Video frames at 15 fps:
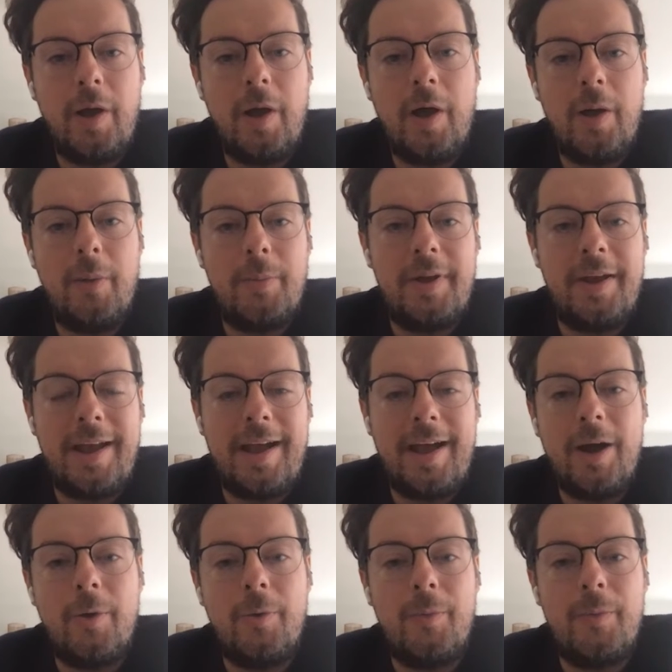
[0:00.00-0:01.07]
but
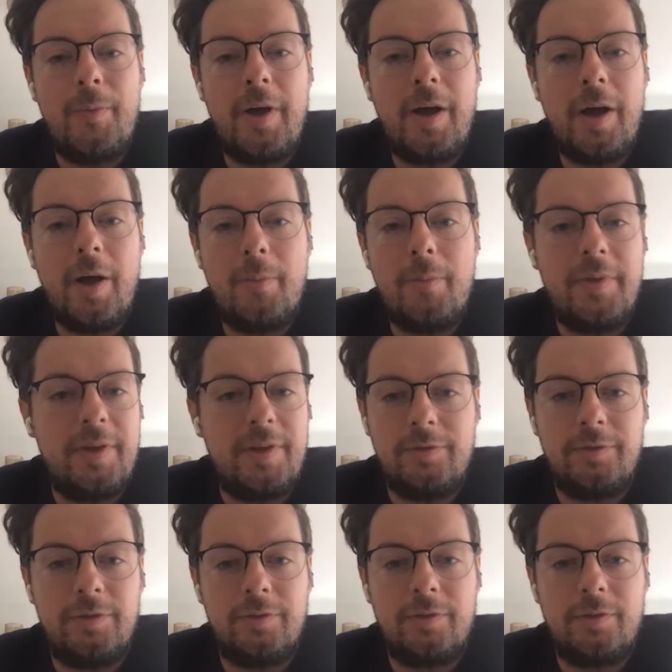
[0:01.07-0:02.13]
now it's
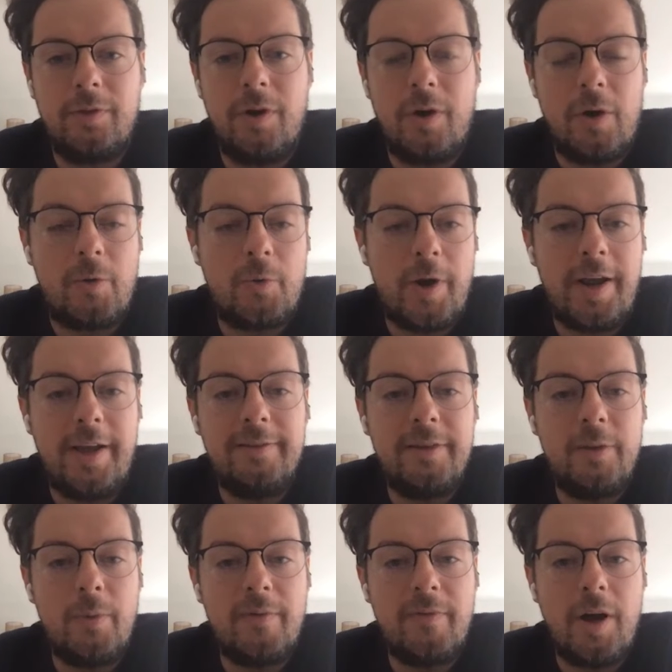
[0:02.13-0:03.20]
just gone
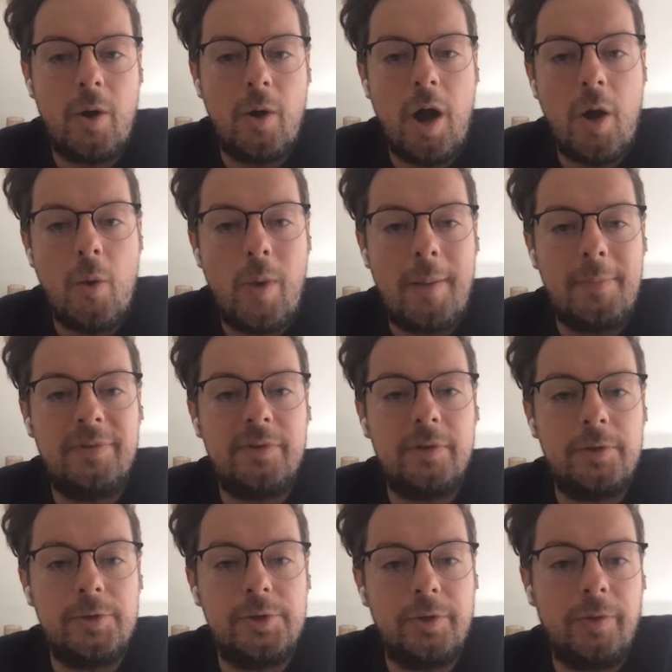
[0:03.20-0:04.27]
crazy with our web
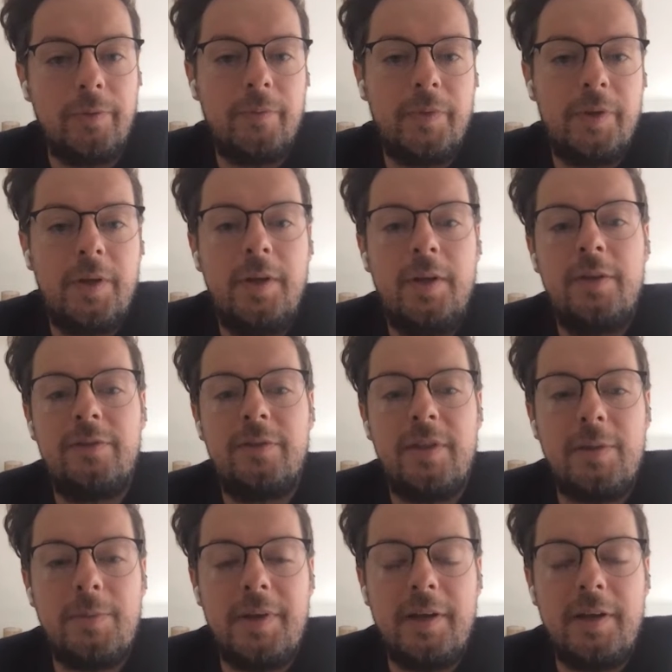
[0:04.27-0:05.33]
solution. So the
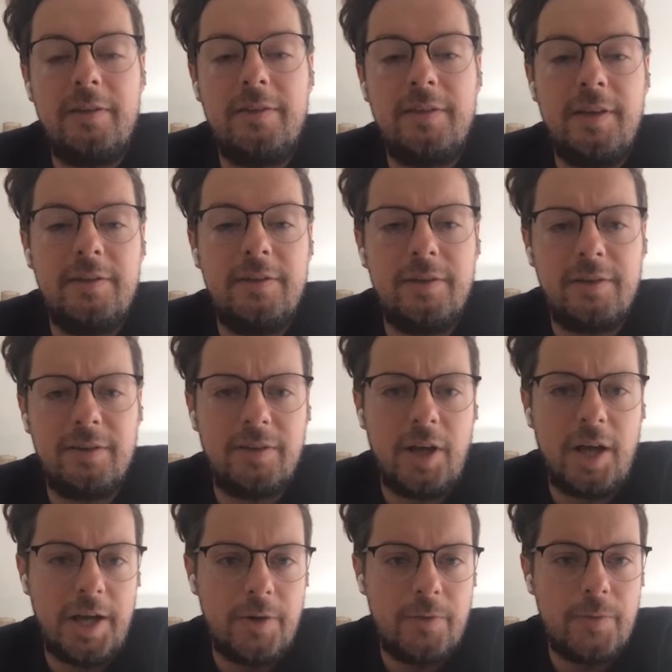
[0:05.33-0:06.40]
ability to
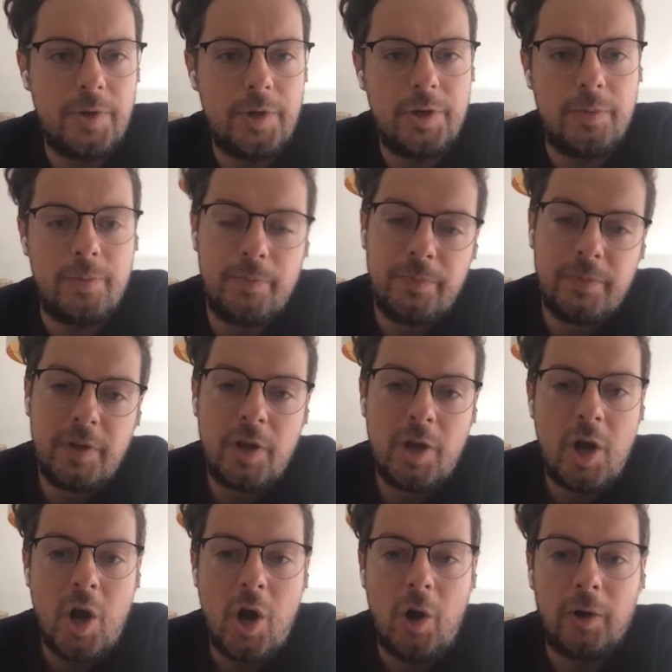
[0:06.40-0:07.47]
design a room
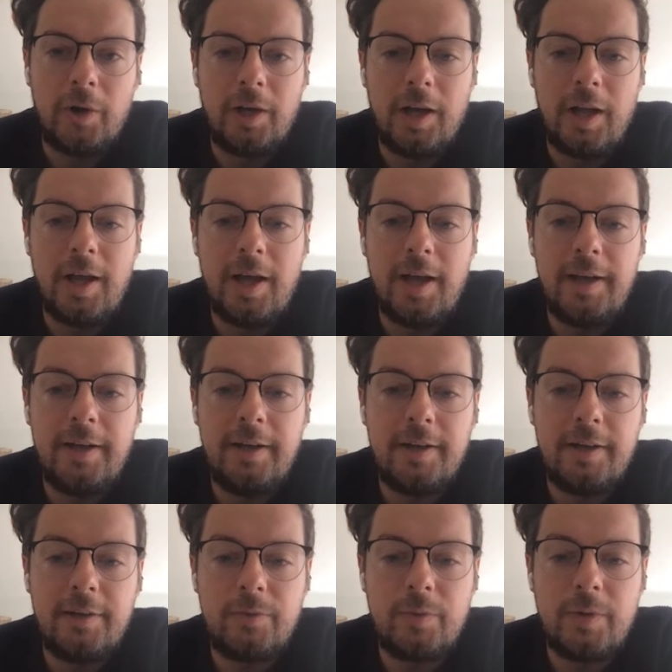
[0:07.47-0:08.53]
online
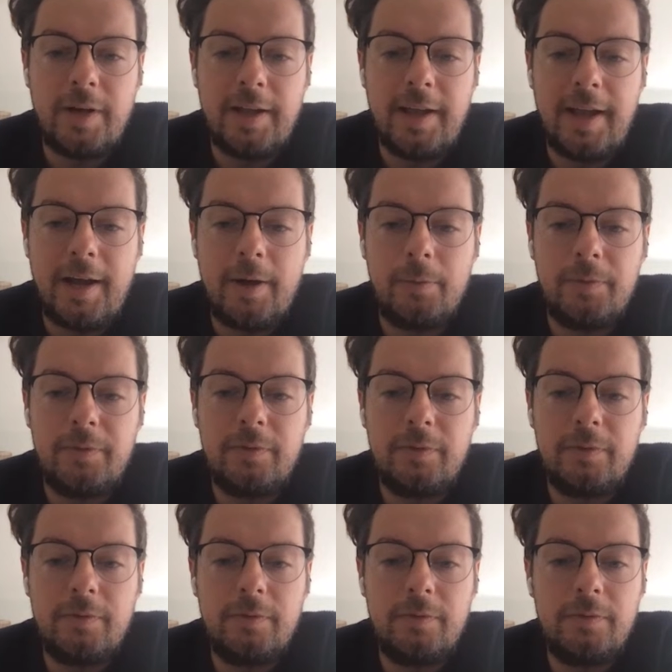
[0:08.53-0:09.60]
has really helped.
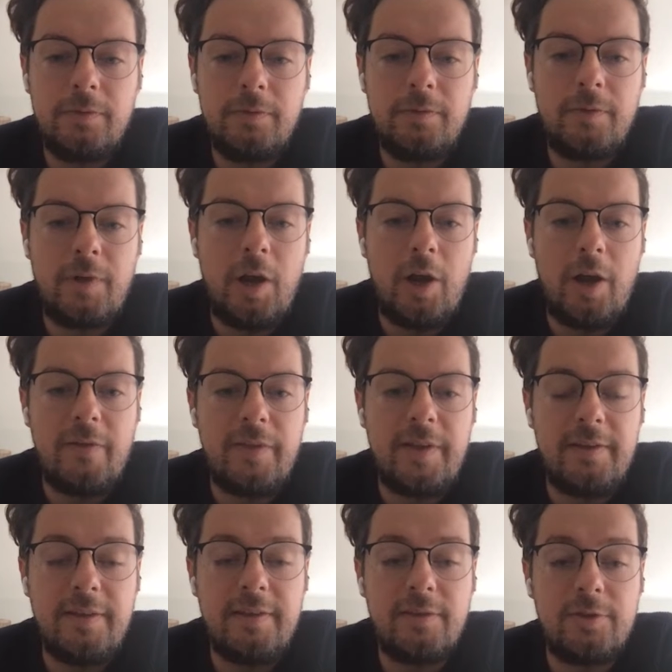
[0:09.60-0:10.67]
A lot of
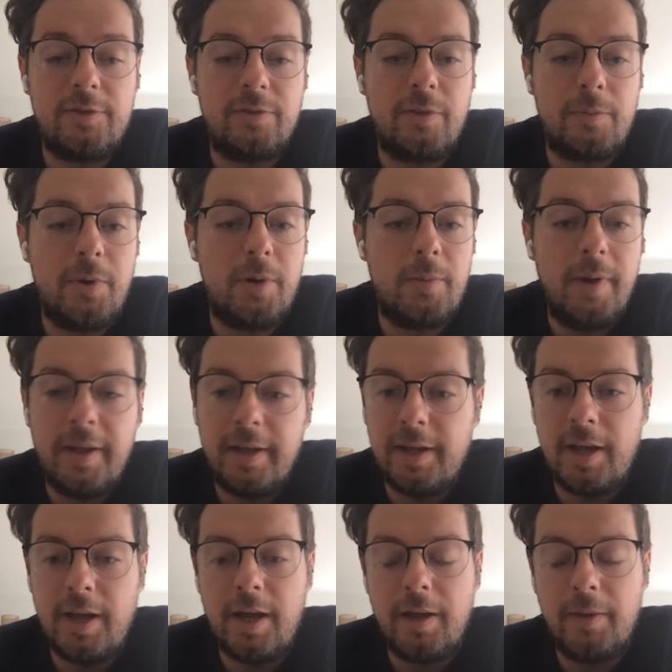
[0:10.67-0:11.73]
these are just the public
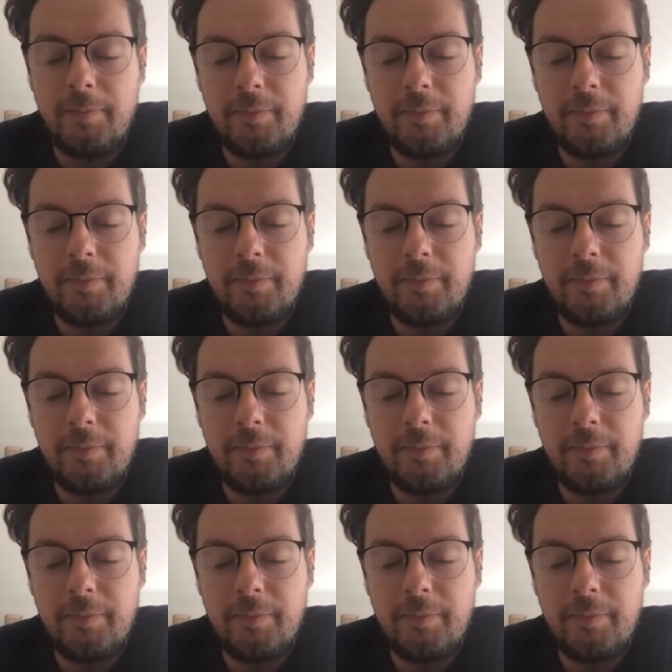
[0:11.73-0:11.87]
